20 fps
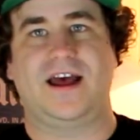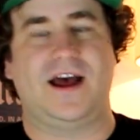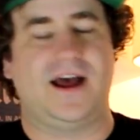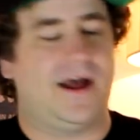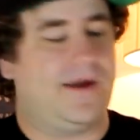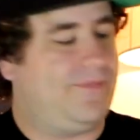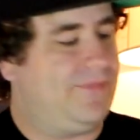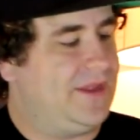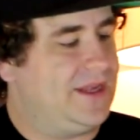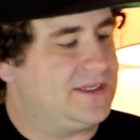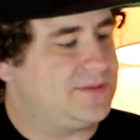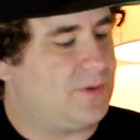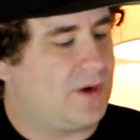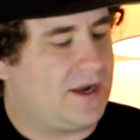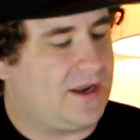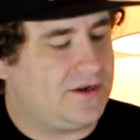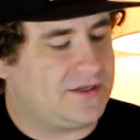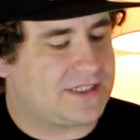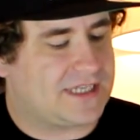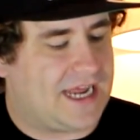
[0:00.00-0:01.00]
It's one
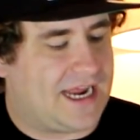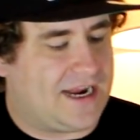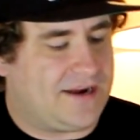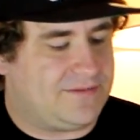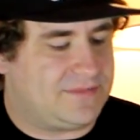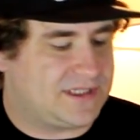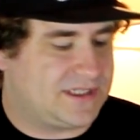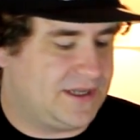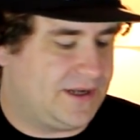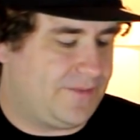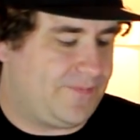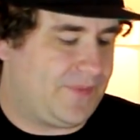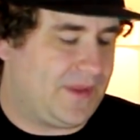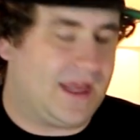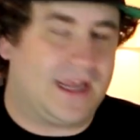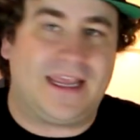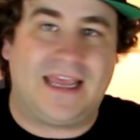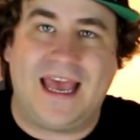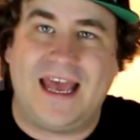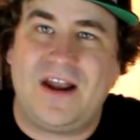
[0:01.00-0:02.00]
of those games that,
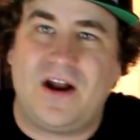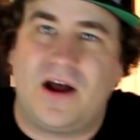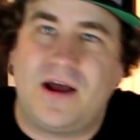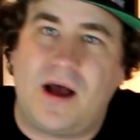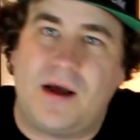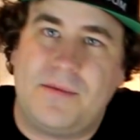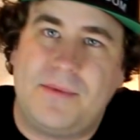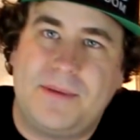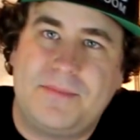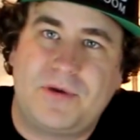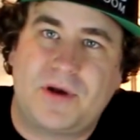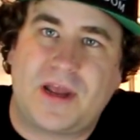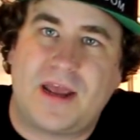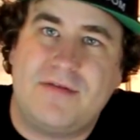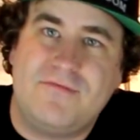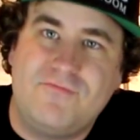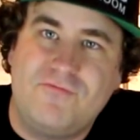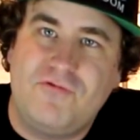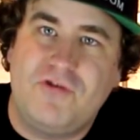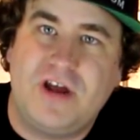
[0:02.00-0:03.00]
again, I remember
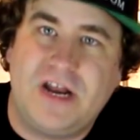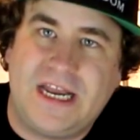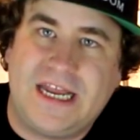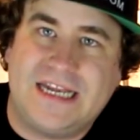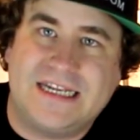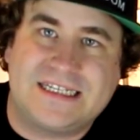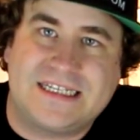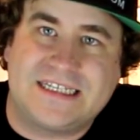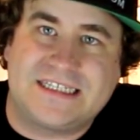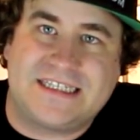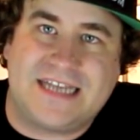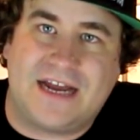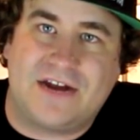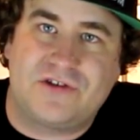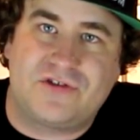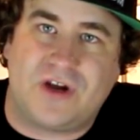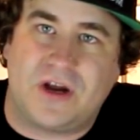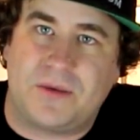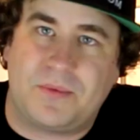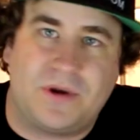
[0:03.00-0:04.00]
getting really into the
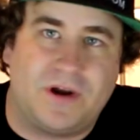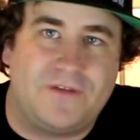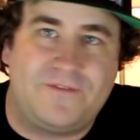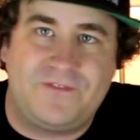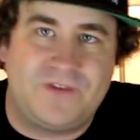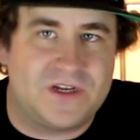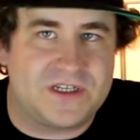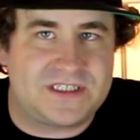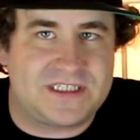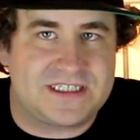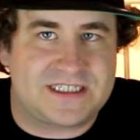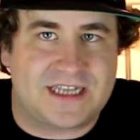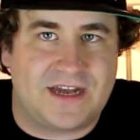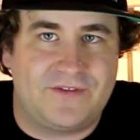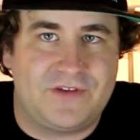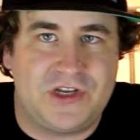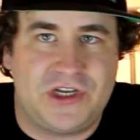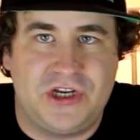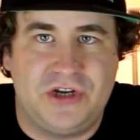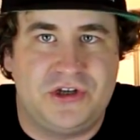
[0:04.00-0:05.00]
soundtrack when I first
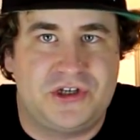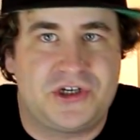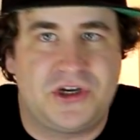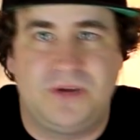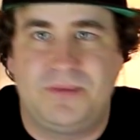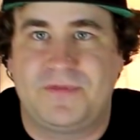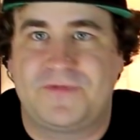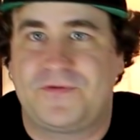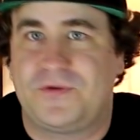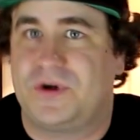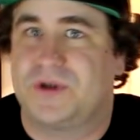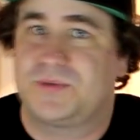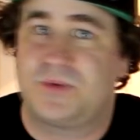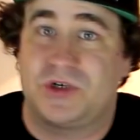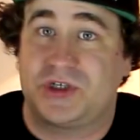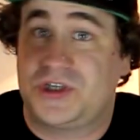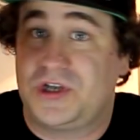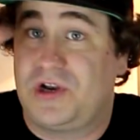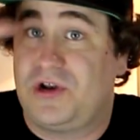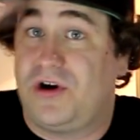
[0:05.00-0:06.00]
discovered YouTube. Before I was
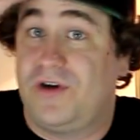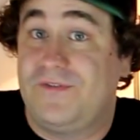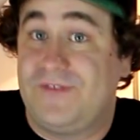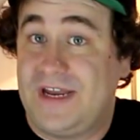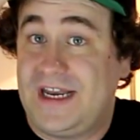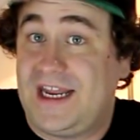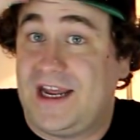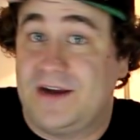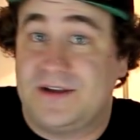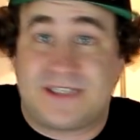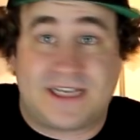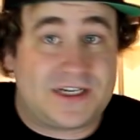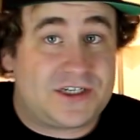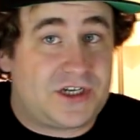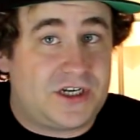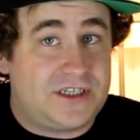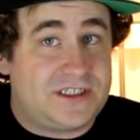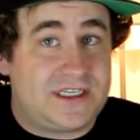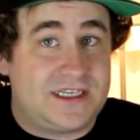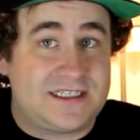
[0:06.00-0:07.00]
watching a lot of videos,
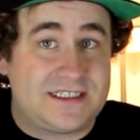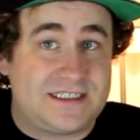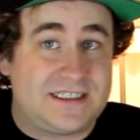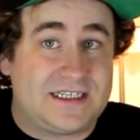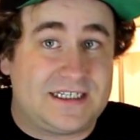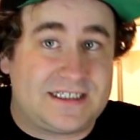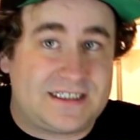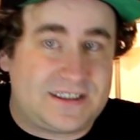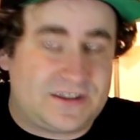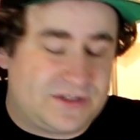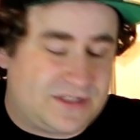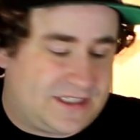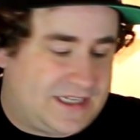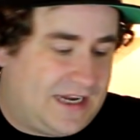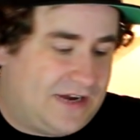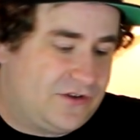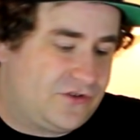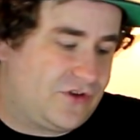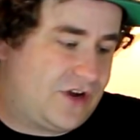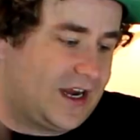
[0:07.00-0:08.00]
actually. I used to listen to this on the
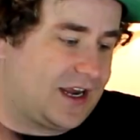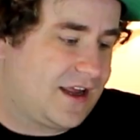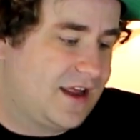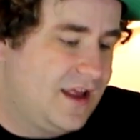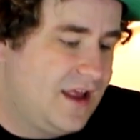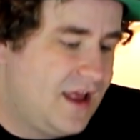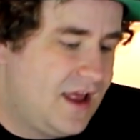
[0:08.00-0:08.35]
soundtrack.